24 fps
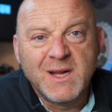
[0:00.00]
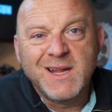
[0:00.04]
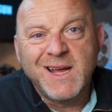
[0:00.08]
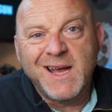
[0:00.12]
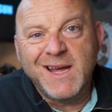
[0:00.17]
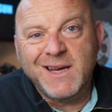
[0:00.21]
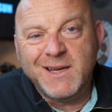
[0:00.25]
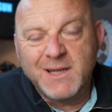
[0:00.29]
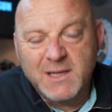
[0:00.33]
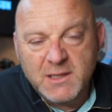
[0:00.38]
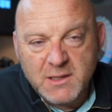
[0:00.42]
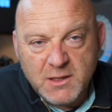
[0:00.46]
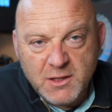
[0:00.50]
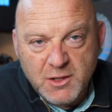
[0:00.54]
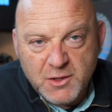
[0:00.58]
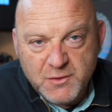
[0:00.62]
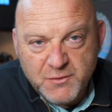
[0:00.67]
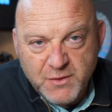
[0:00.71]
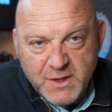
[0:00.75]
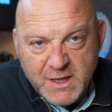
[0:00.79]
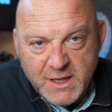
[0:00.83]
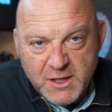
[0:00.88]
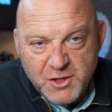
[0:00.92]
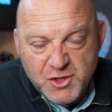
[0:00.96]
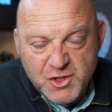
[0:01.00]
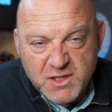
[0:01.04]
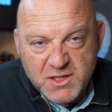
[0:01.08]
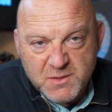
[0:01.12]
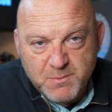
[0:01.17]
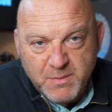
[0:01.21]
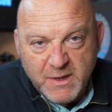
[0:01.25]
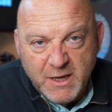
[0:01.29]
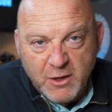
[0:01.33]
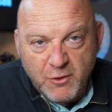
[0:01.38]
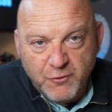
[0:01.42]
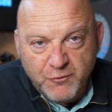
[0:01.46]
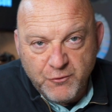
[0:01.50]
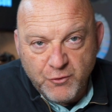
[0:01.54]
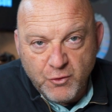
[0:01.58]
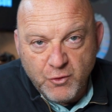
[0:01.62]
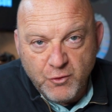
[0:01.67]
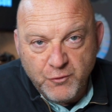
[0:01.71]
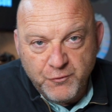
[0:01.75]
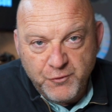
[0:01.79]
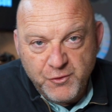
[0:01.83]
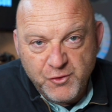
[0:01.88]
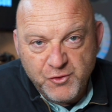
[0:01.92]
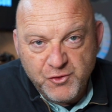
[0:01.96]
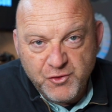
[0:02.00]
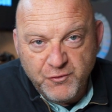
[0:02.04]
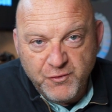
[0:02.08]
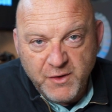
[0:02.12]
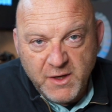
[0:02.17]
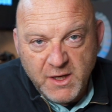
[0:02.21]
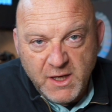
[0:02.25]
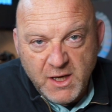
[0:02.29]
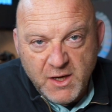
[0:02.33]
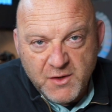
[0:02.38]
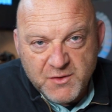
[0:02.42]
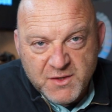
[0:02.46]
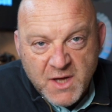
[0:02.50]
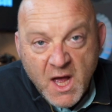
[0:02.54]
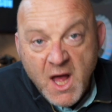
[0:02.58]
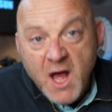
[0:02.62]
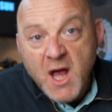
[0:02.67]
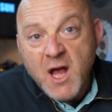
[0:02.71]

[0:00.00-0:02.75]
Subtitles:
and hit the notifications bell for all future videos.